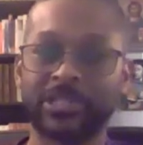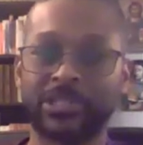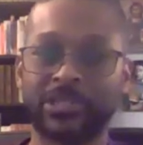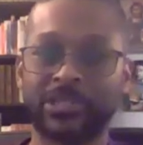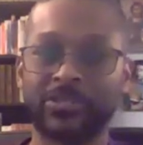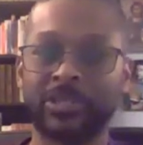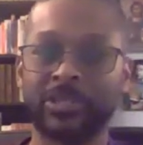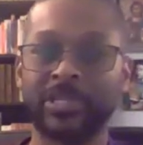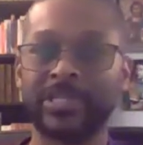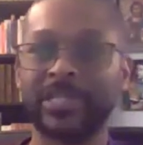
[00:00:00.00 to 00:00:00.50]
to the
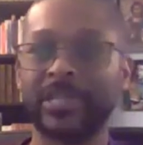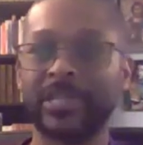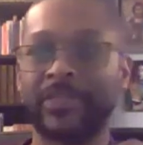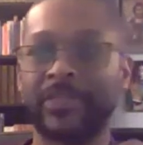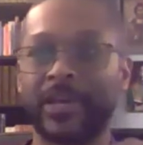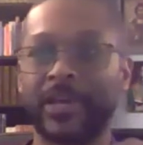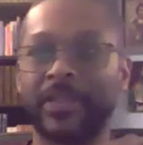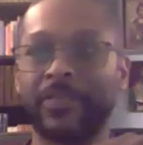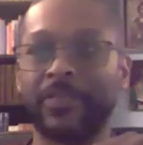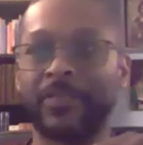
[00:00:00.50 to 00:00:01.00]
students
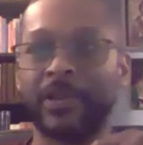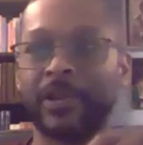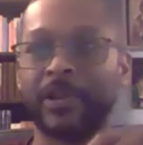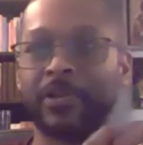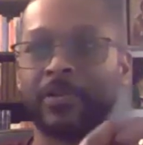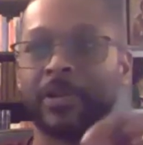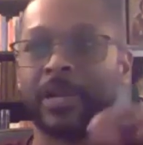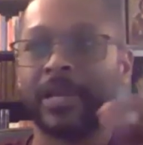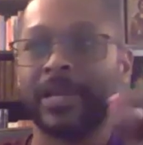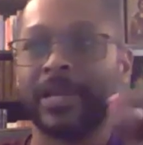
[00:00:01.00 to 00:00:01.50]
that
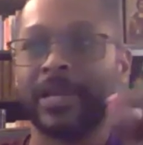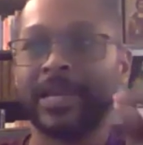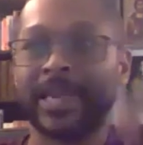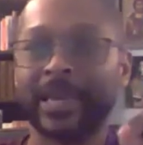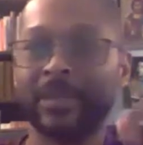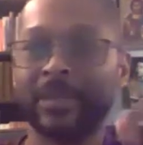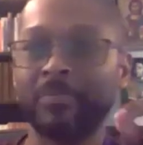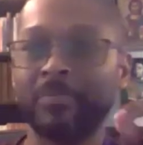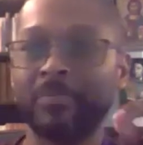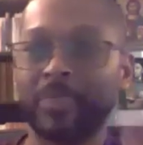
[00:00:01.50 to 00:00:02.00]
there
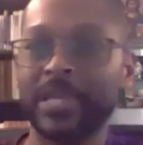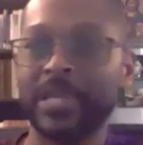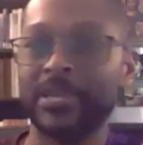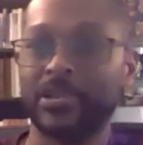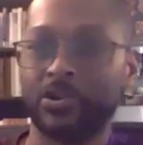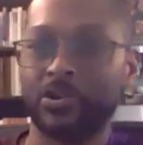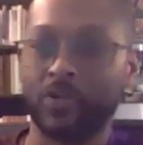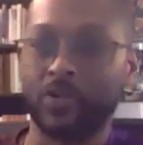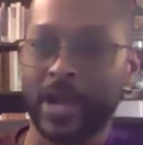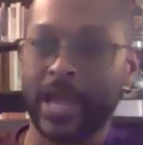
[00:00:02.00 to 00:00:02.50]
can
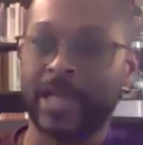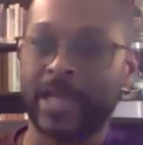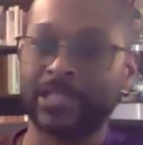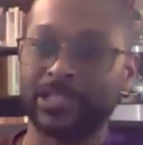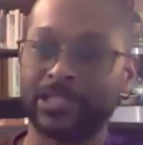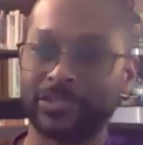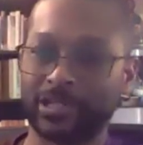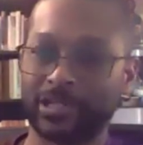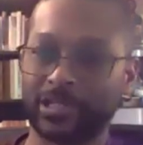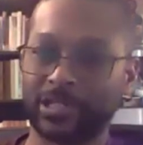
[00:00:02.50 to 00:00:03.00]
be no
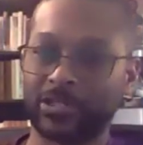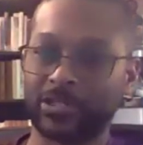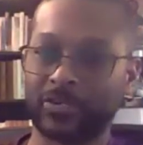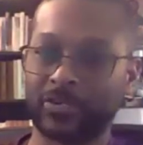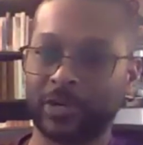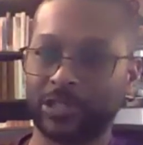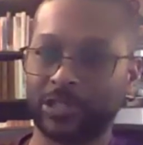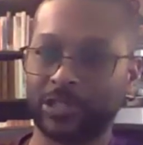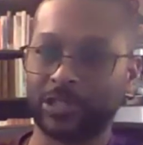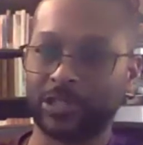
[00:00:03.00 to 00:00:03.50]
answer to
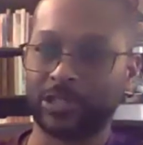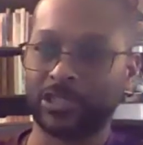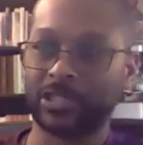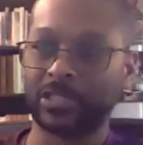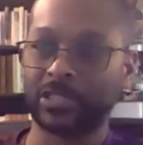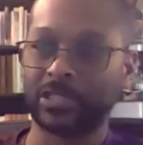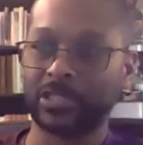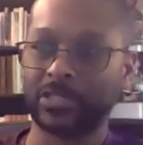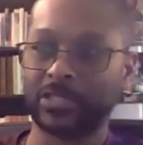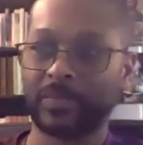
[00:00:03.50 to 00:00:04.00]
such
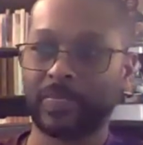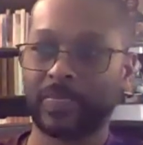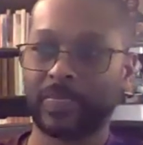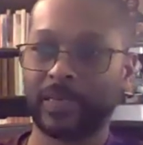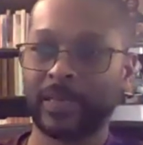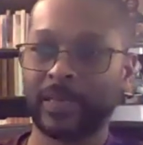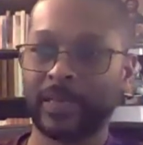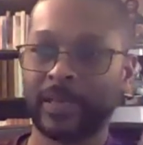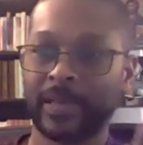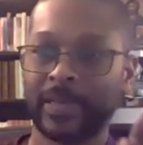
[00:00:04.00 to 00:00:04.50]
questions,
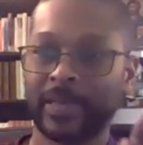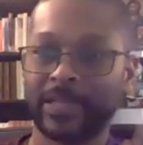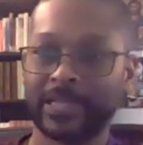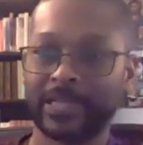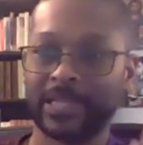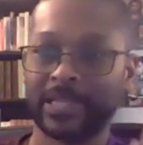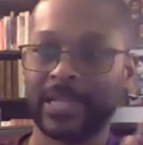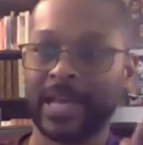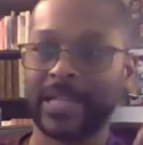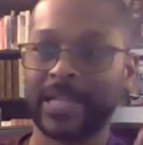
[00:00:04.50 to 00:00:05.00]

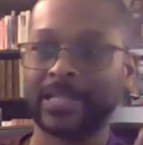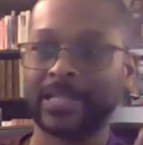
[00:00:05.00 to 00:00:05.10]
that the